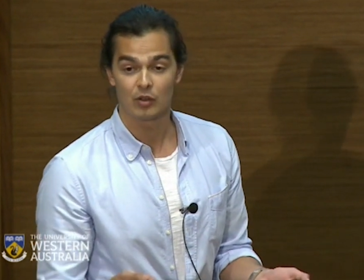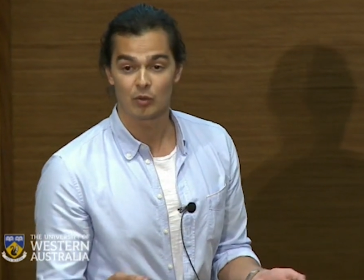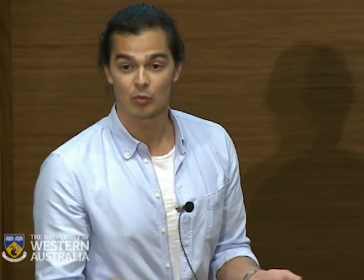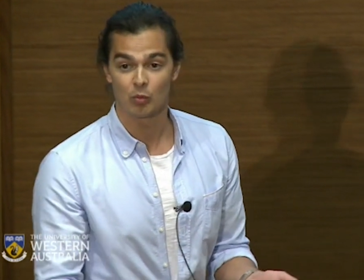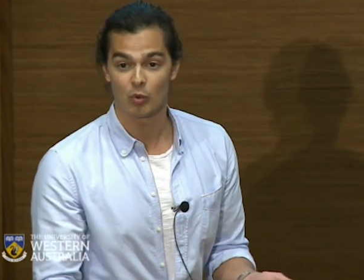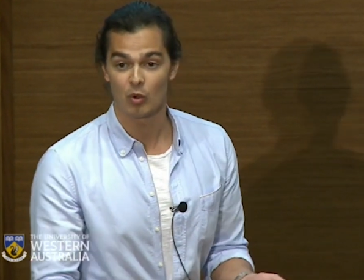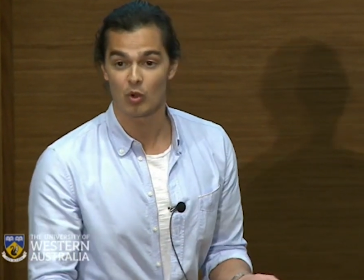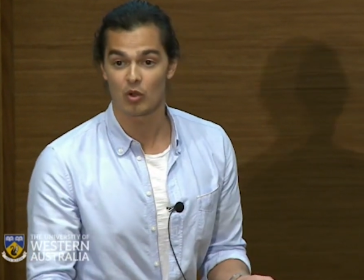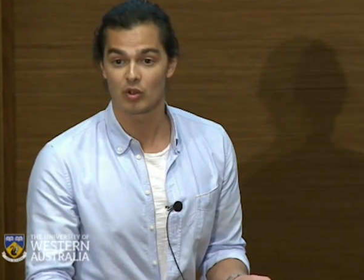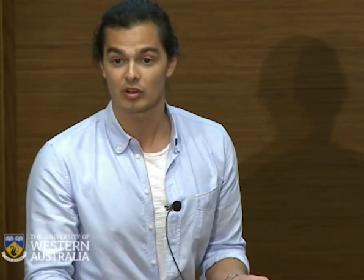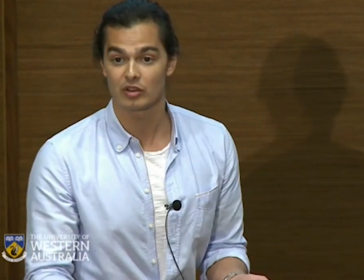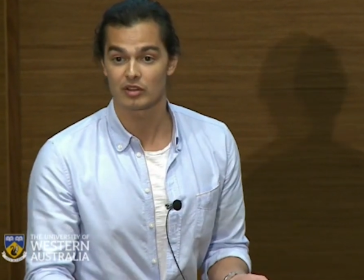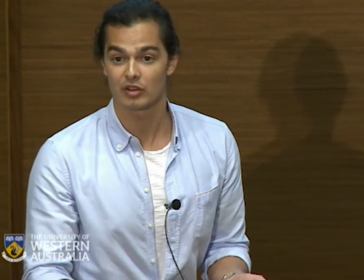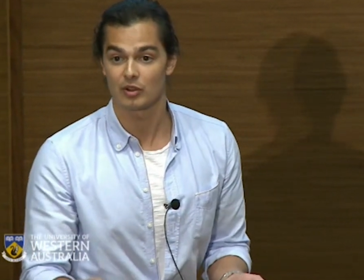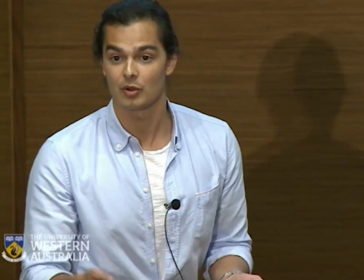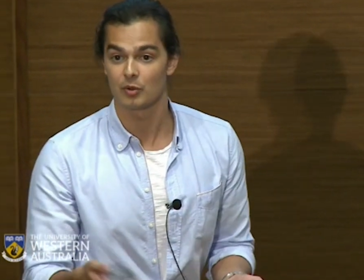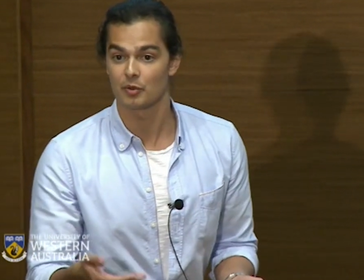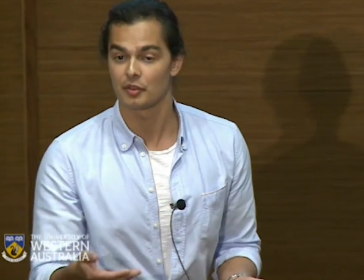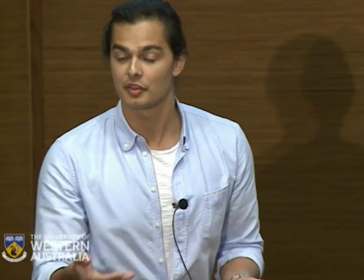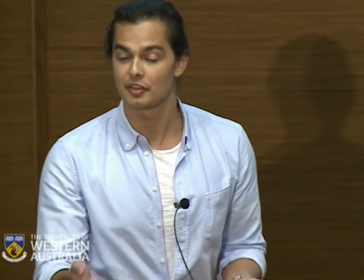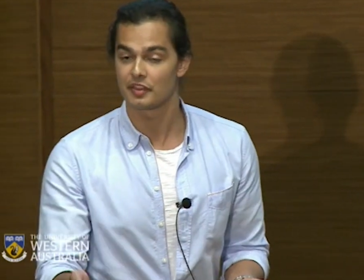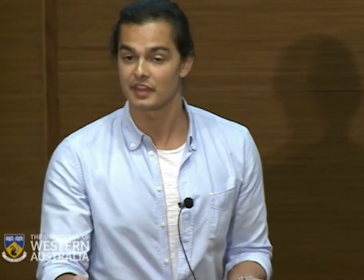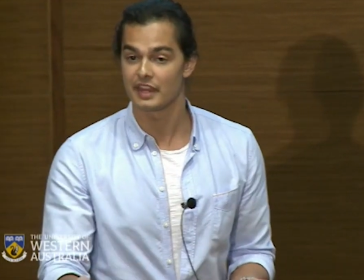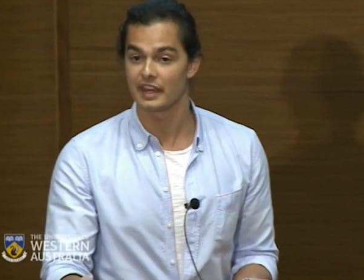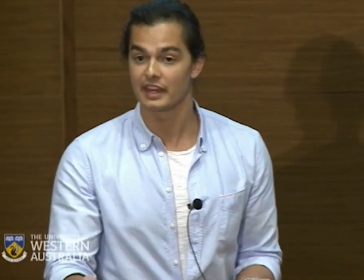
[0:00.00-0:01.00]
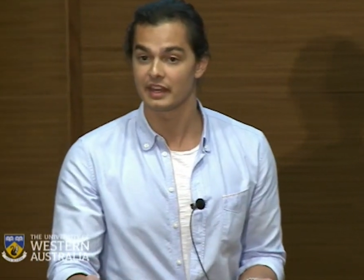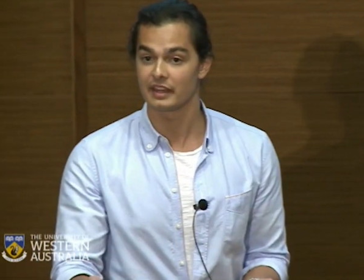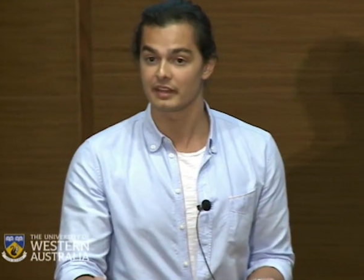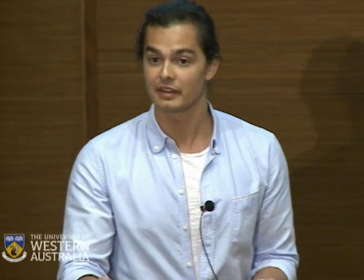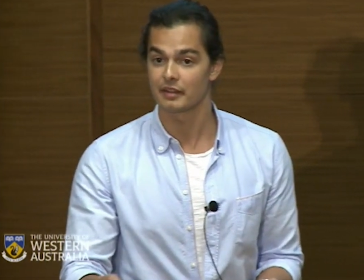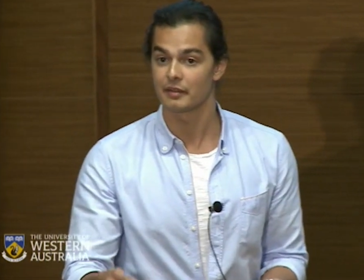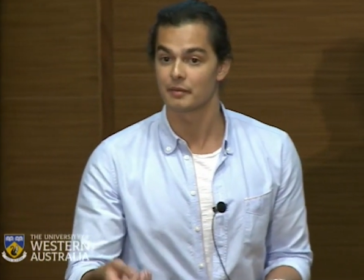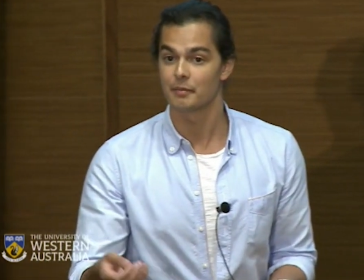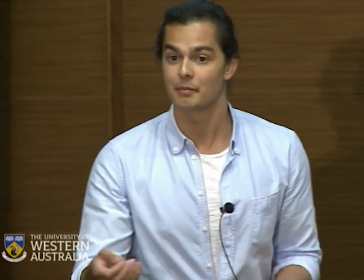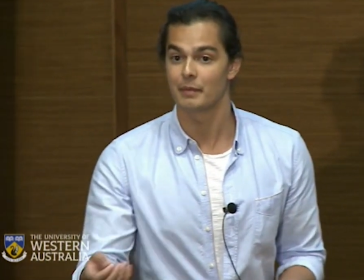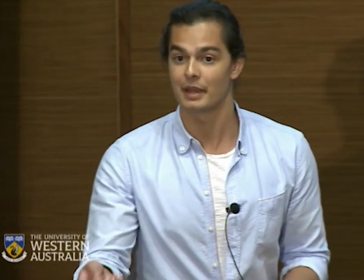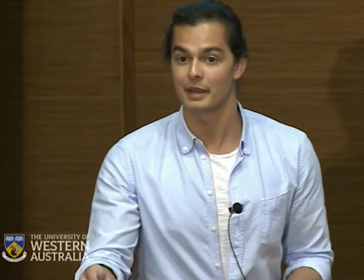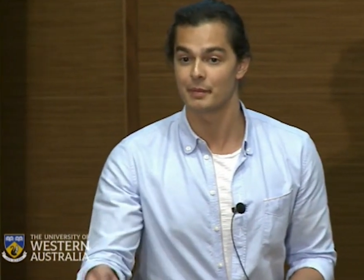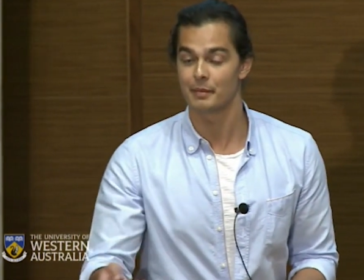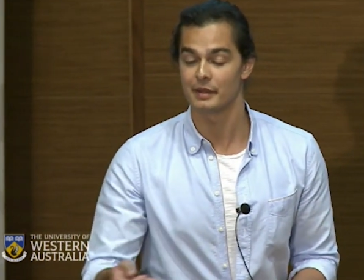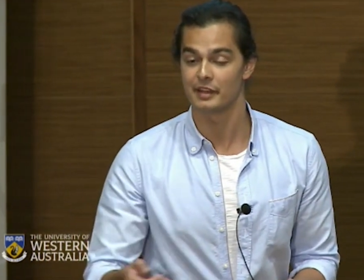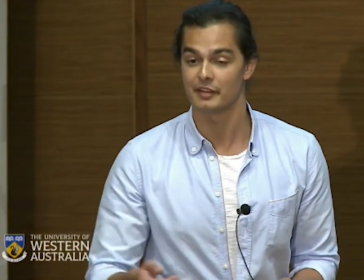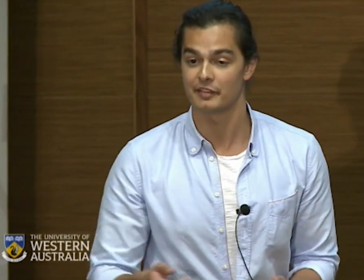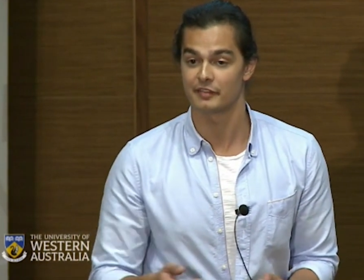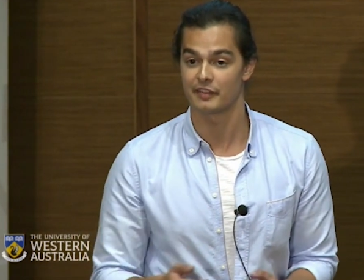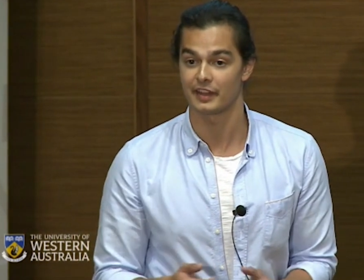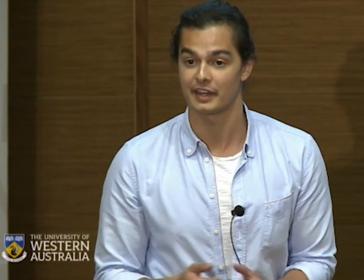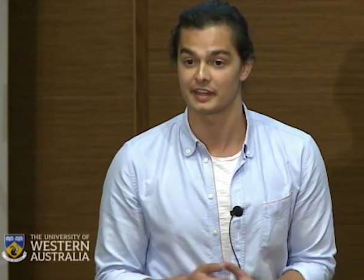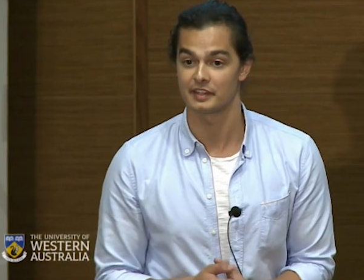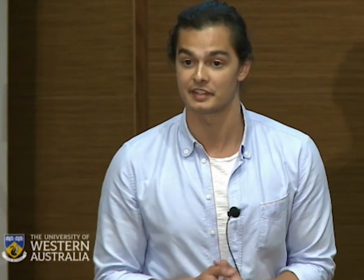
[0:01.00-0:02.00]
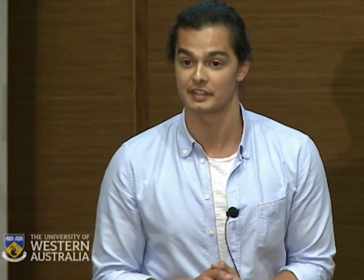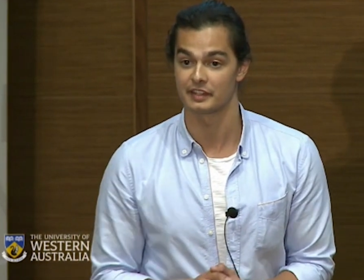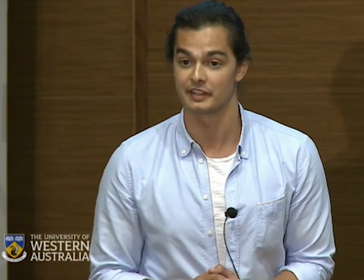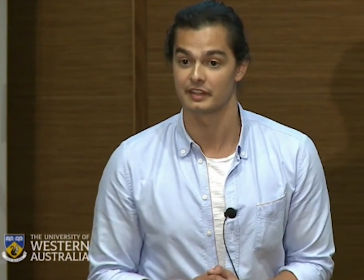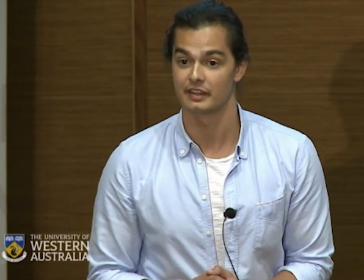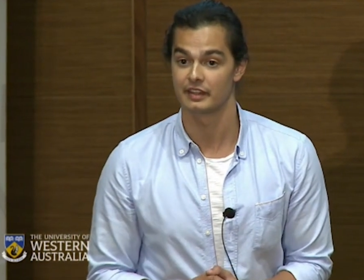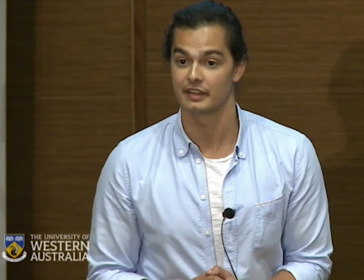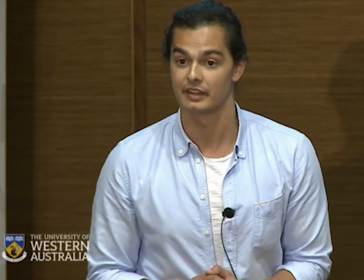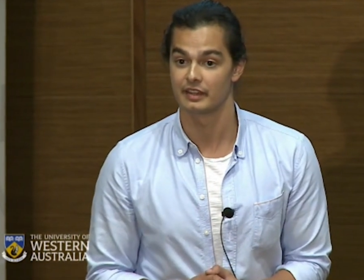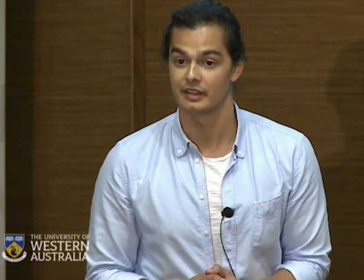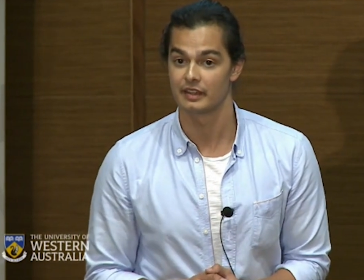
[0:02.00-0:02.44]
walk, or think may be affected.